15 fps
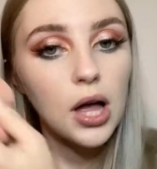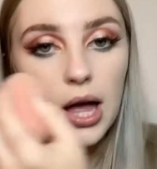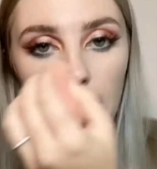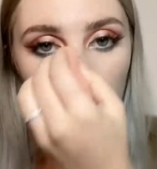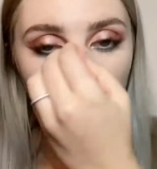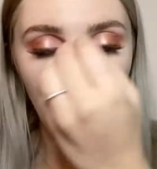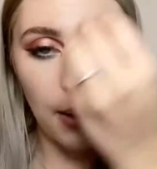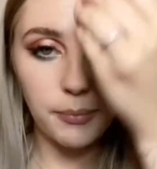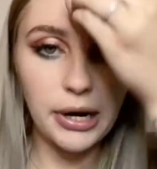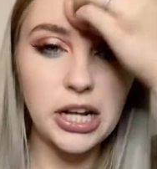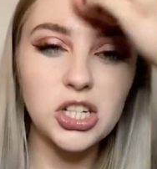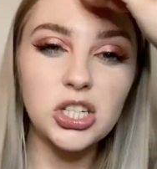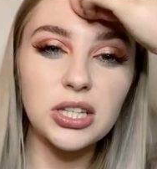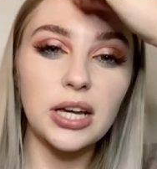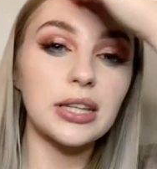but I
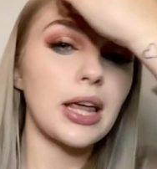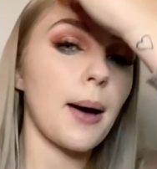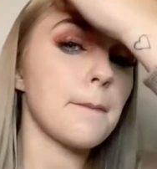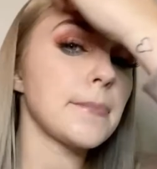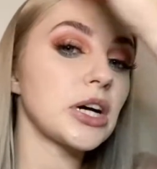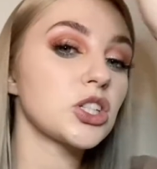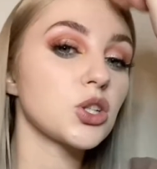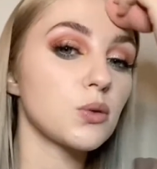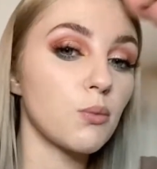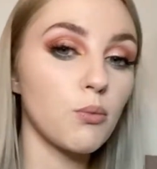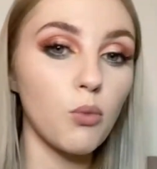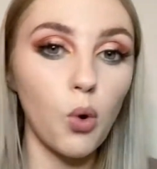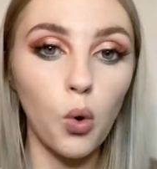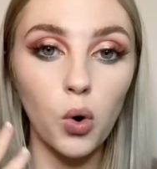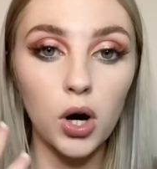just like that much
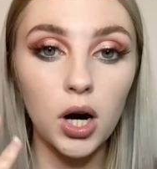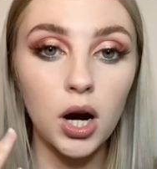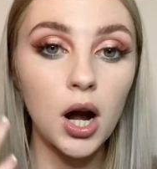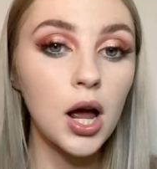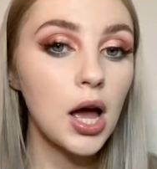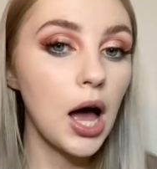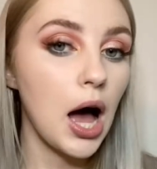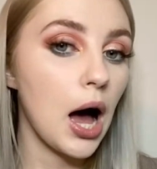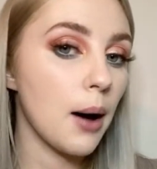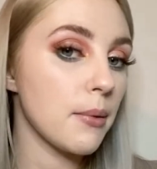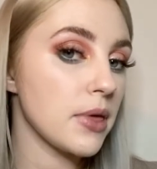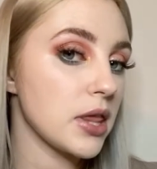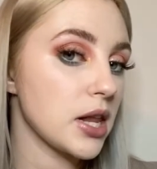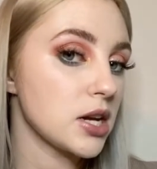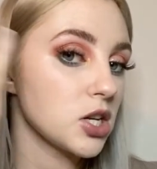more, and then
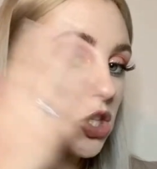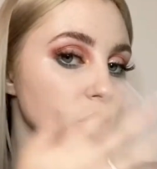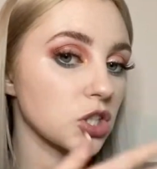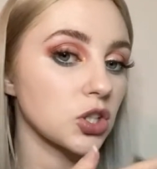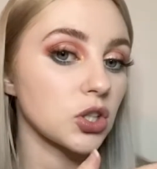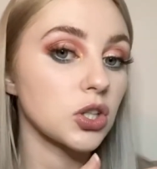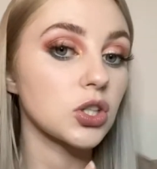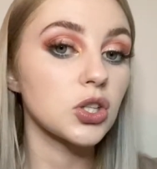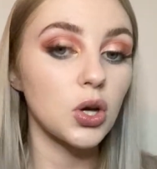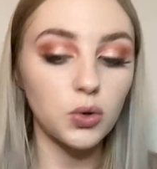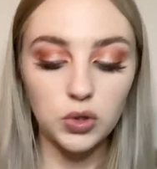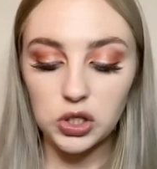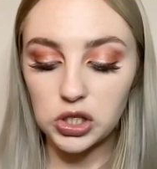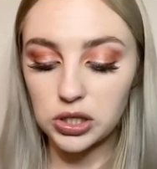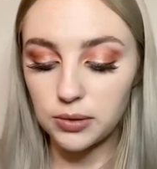it just looks so
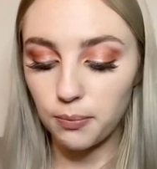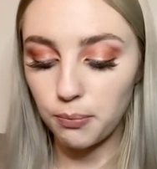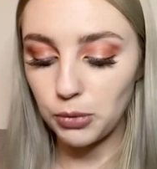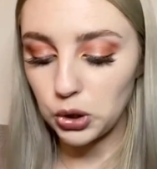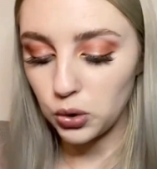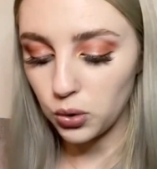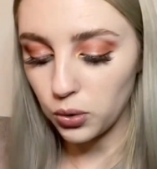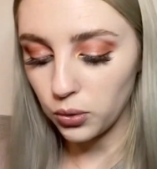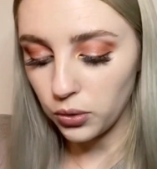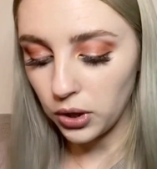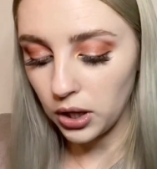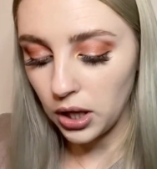smooth.